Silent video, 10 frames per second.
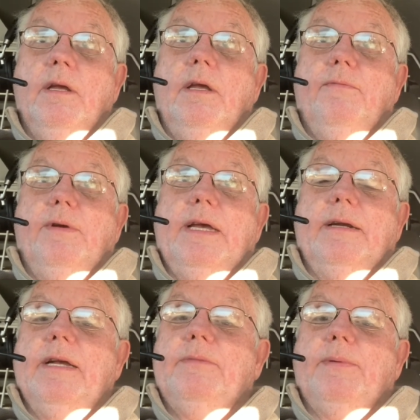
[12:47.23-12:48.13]
If we got
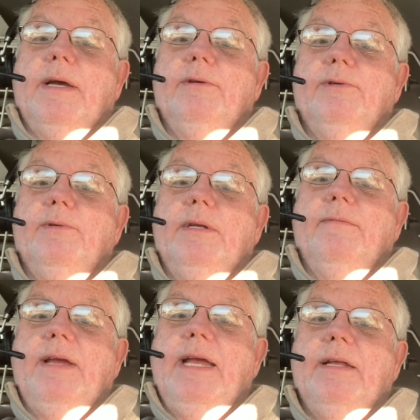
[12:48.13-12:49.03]
an expediter do it in the
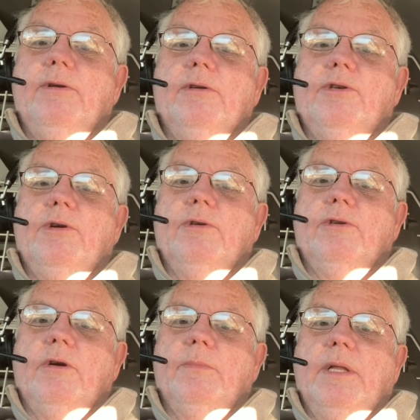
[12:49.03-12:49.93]
van, they're going to charge an
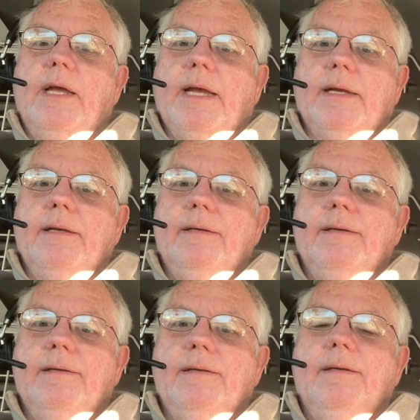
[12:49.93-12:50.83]
arm and a leg.
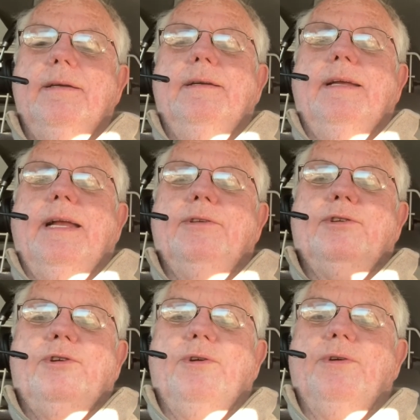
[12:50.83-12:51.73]
As
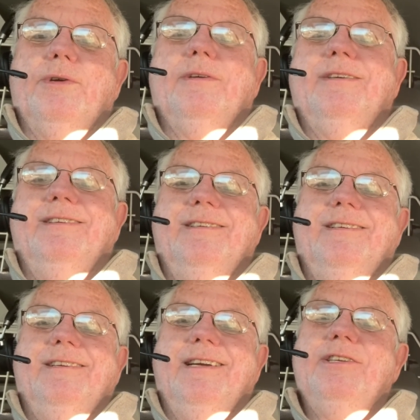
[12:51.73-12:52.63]
a courier,
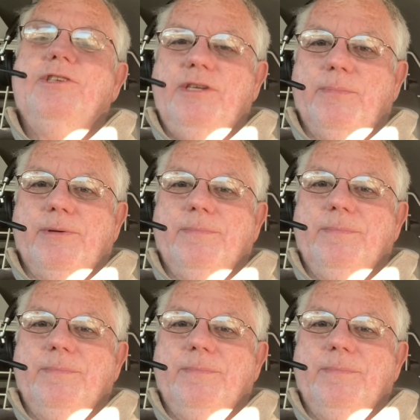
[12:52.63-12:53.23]
it's cheaper.